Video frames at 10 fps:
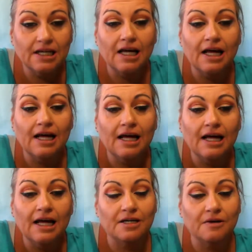
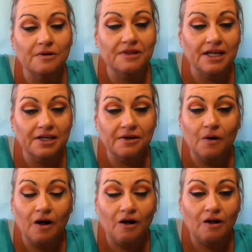So thank you
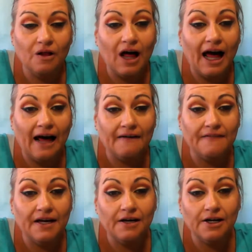all. Have a
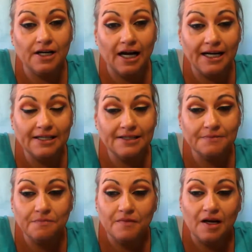good night.
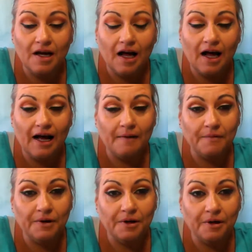I'm going to
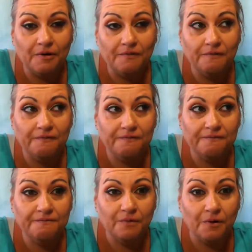go
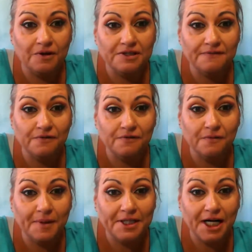order some food for my
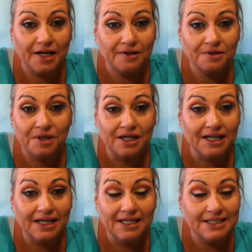child
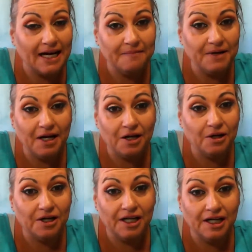because I am not
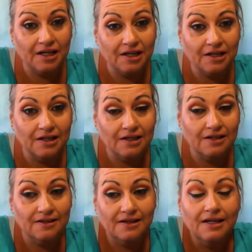cooking.
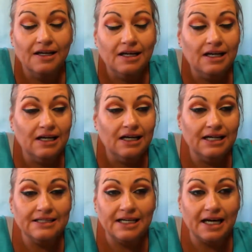It's
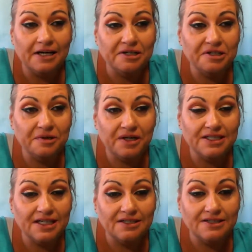like 100 degrees
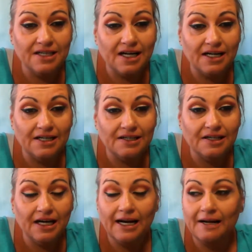outside,
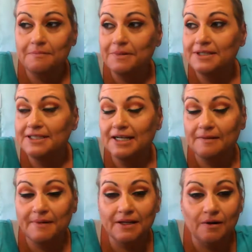and I've been stuck in
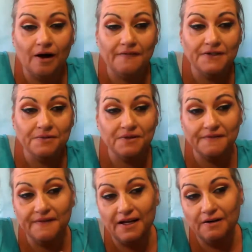my little office with a
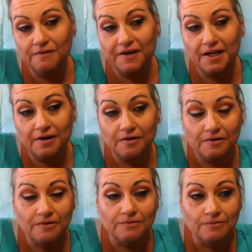fan over here
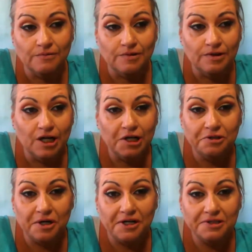
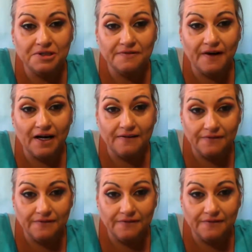trying to survive.